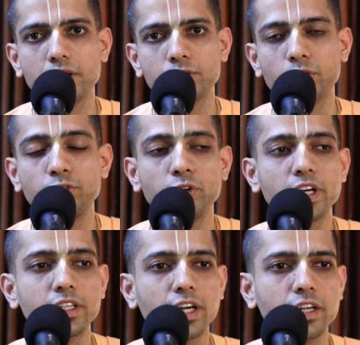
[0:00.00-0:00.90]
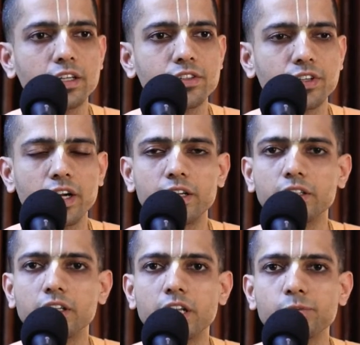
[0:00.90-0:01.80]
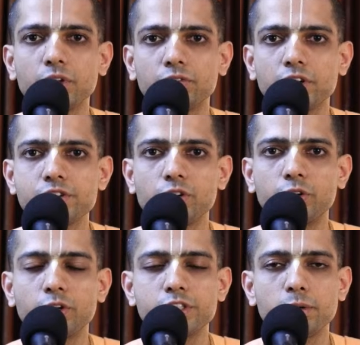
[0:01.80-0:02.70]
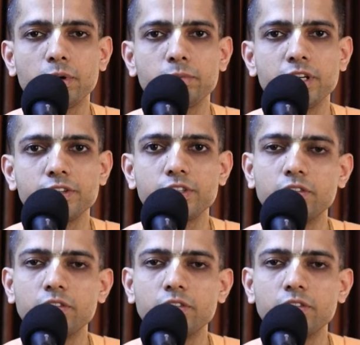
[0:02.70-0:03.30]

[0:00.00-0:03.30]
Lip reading: So if you get tired chanting the names of Krishna on your japa beads,